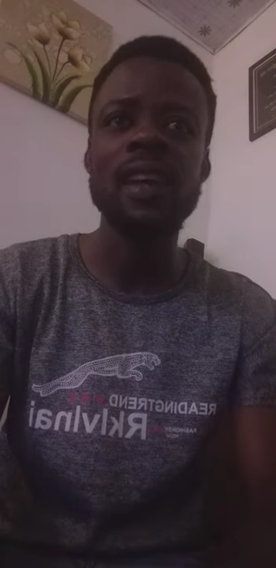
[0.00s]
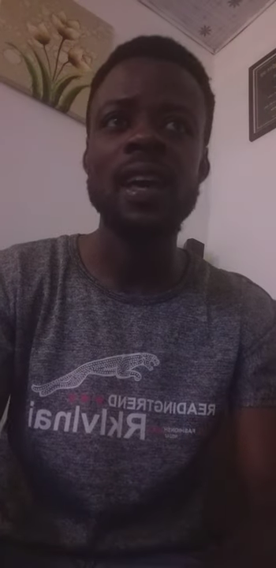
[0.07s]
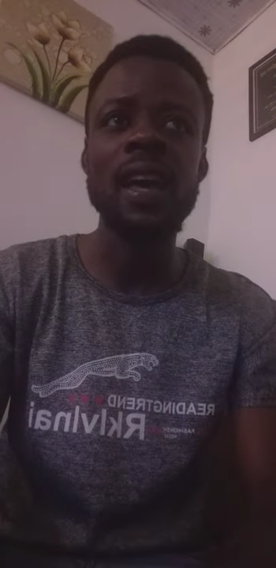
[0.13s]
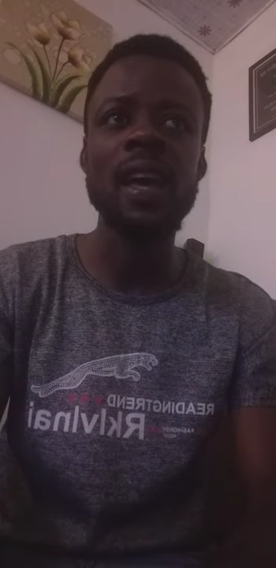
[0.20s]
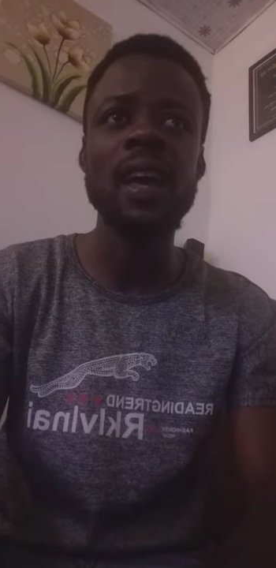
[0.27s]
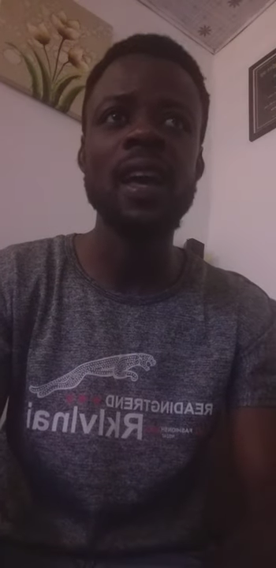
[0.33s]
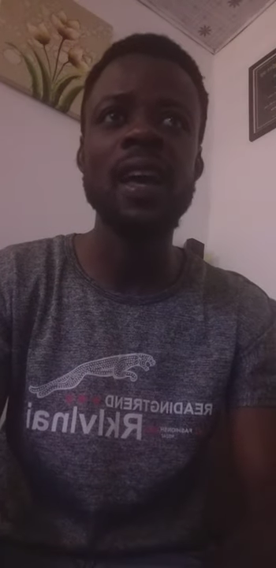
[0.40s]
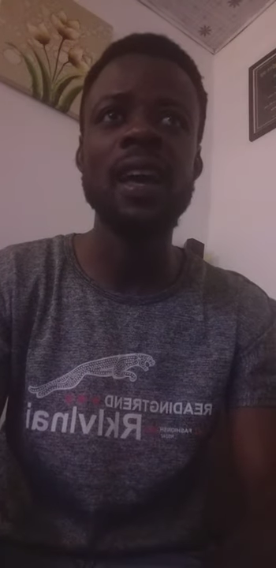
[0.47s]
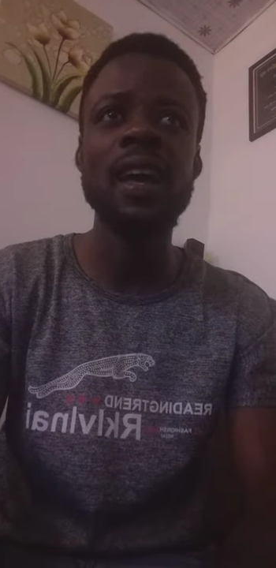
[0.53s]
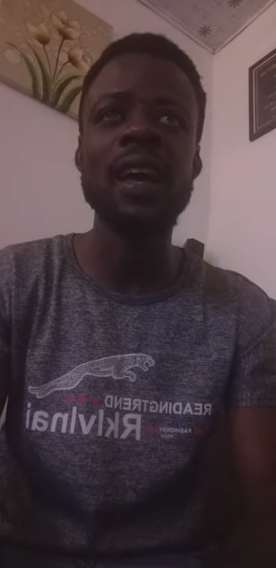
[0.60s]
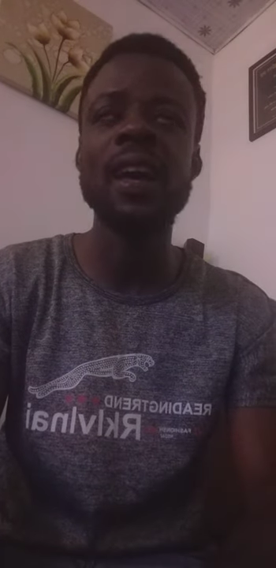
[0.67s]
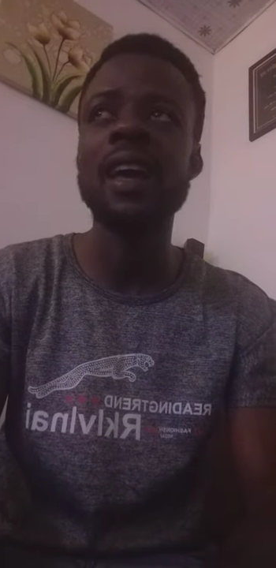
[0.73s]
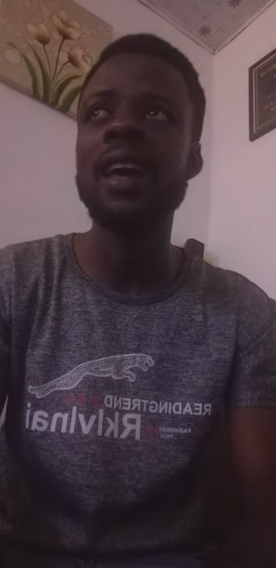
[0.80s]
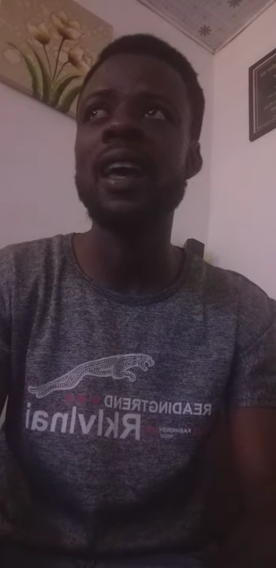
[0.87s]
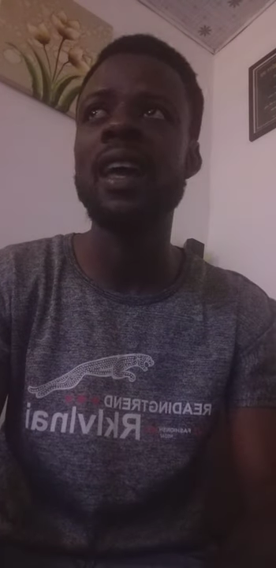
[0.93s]
uh, uh,
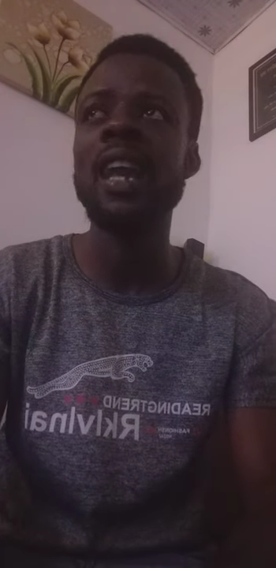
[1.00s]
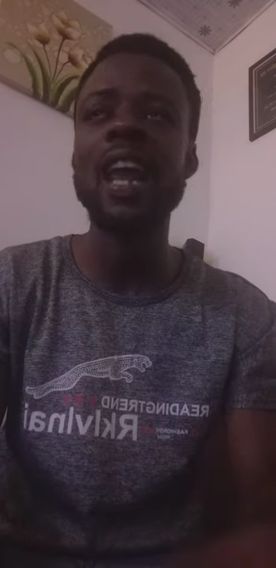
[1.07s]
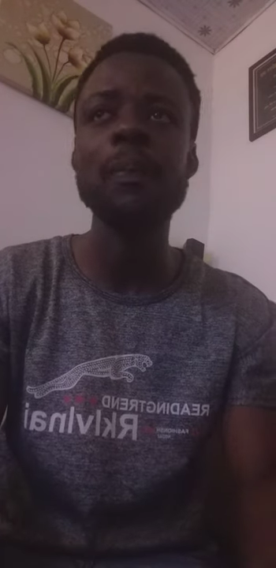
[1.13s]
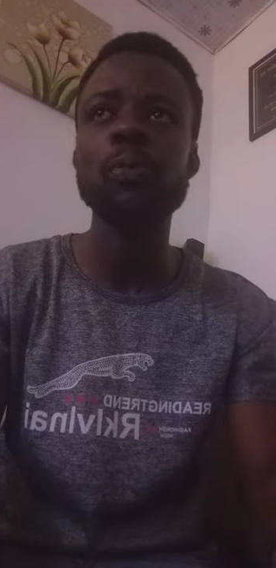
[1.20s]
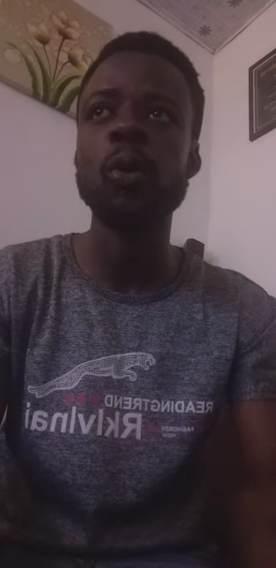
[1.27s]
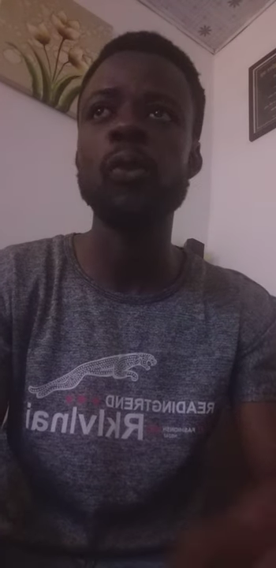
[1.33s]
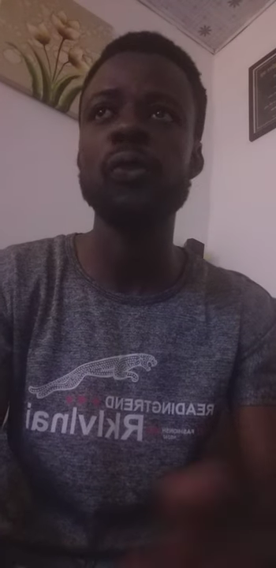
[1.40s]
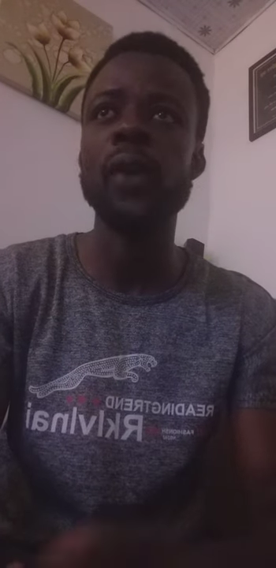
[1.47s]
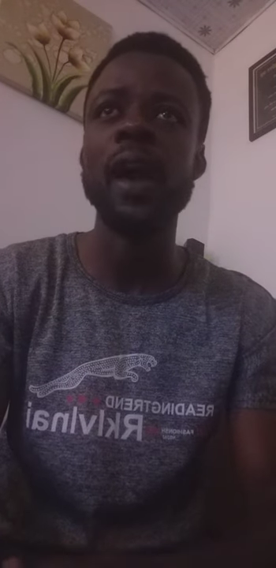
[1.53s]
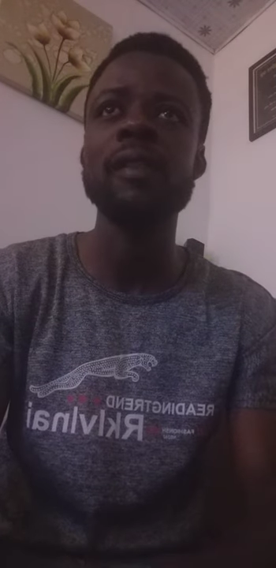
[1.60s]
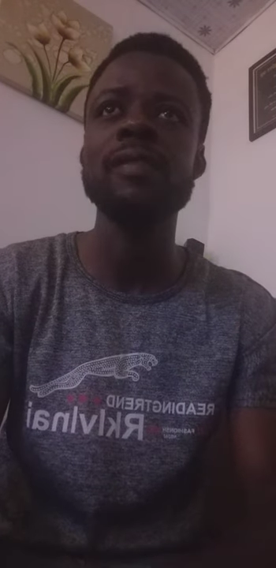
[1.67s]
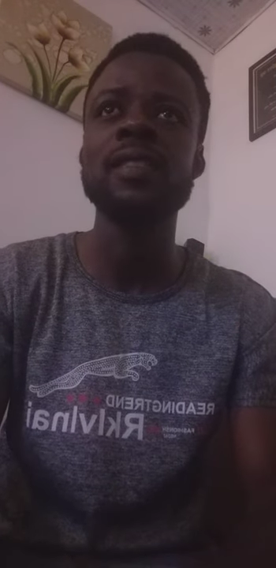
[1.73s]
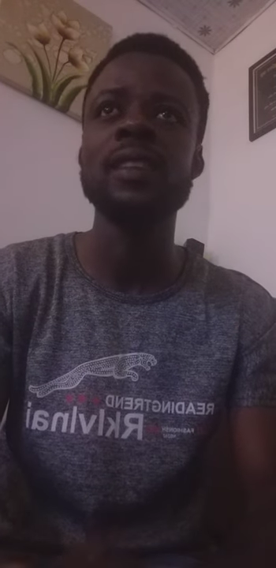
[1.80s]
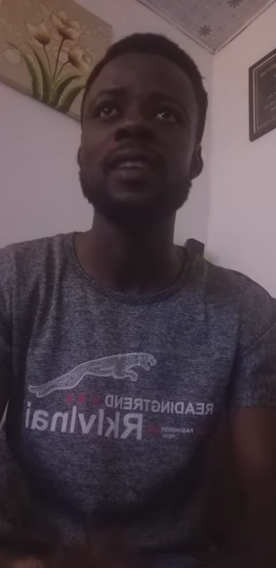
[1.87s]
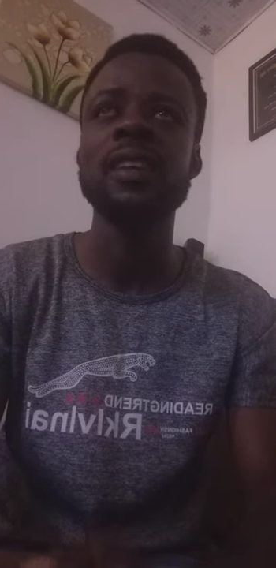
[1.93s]
uh, laptop
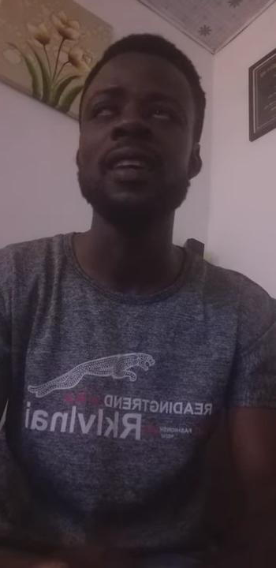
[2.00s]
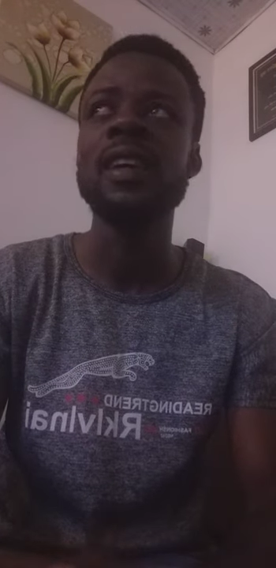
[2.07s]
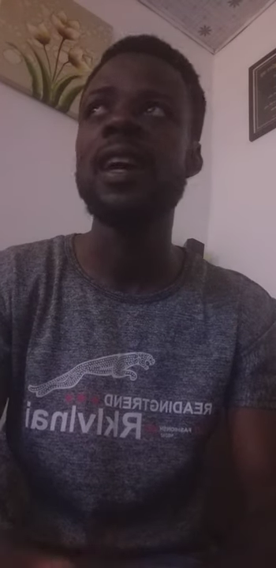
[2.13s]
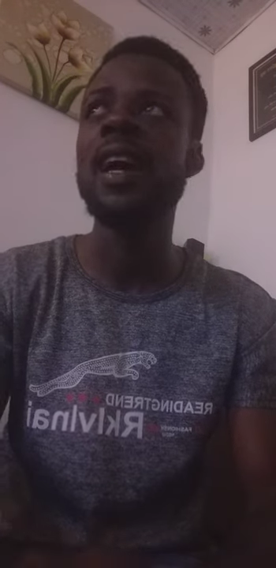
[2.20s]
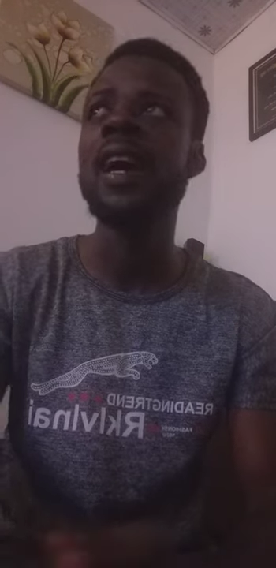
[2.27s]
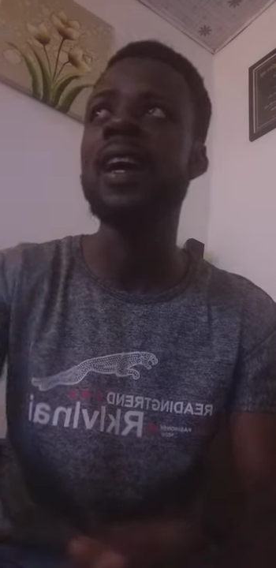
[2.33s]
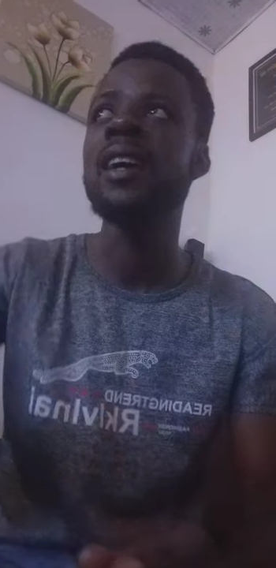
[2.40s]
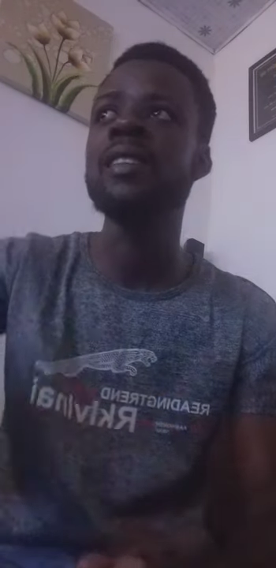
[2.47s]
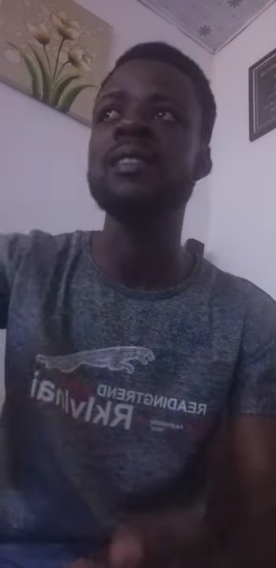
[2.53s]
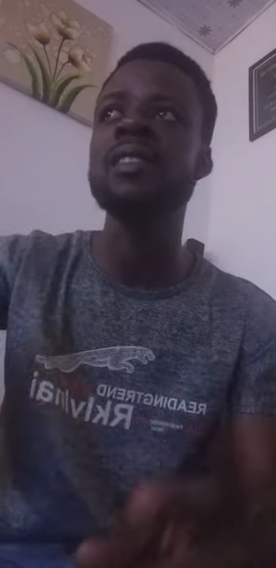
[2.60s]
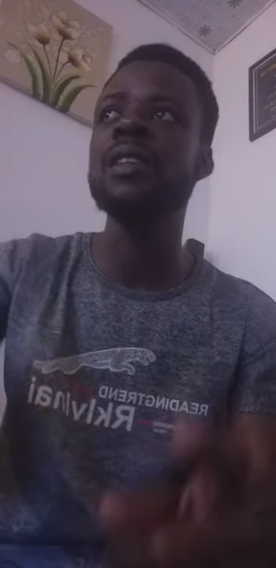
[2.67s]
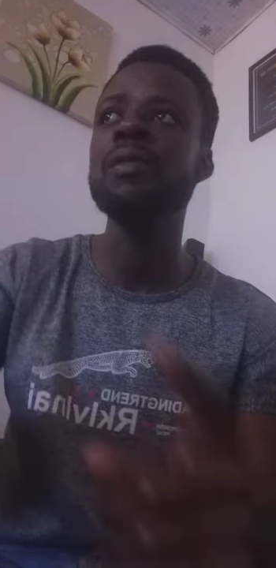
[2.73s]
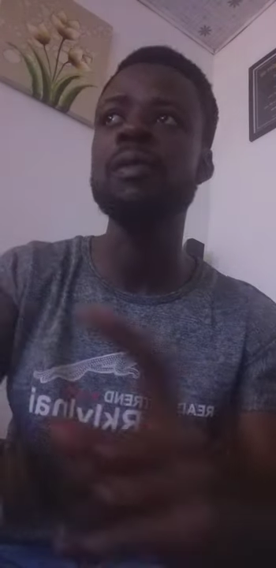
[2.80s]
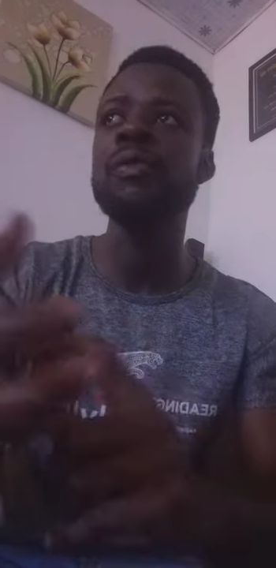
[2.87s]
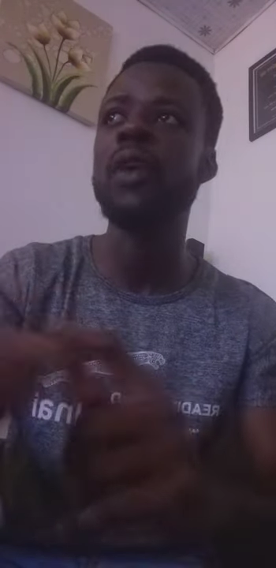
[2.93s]
5G,
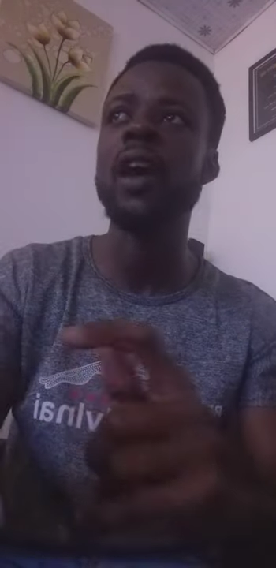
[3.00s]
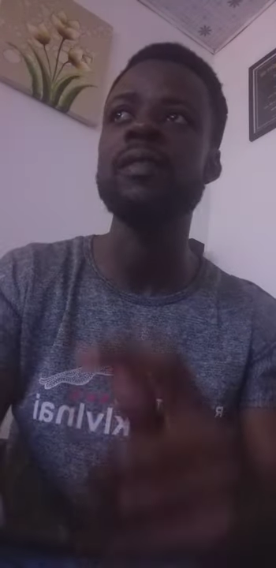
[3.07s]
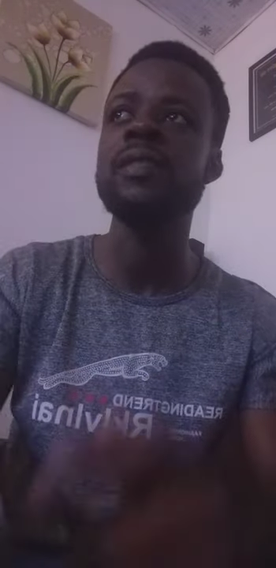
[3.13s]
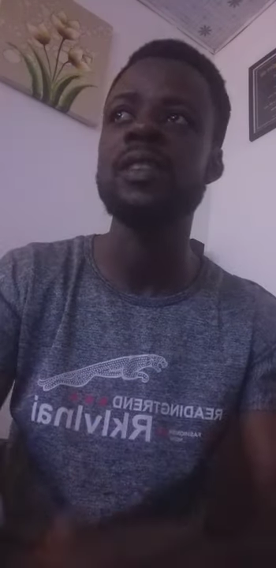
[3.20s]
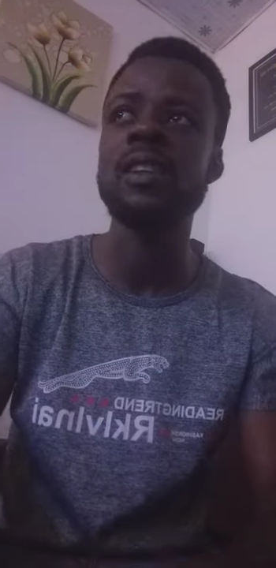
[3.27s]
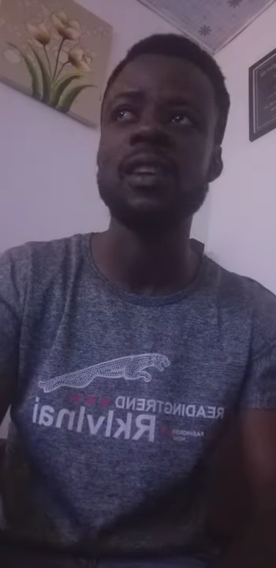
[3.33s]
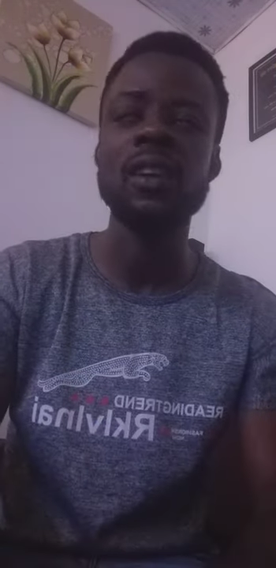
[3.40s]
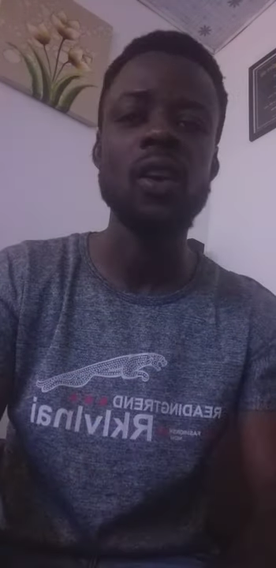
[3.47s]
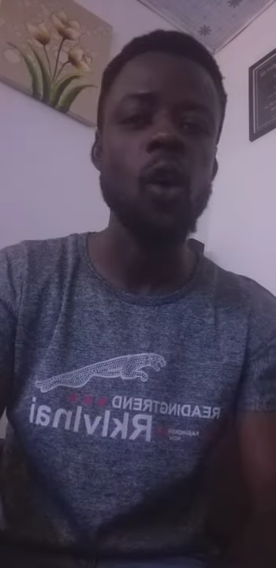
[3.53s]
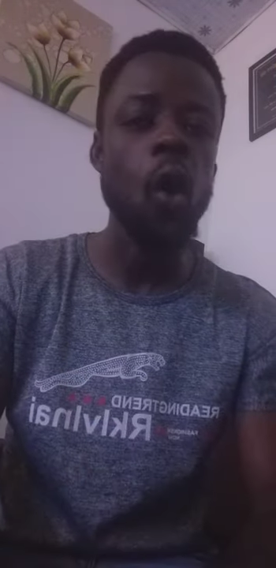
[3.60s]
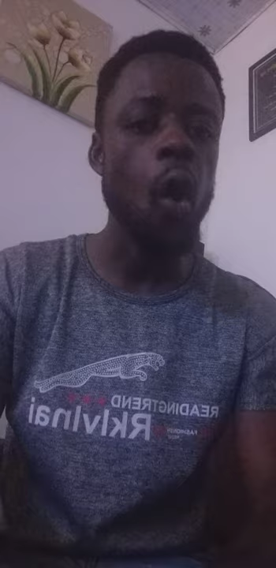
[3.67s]
TV 5G.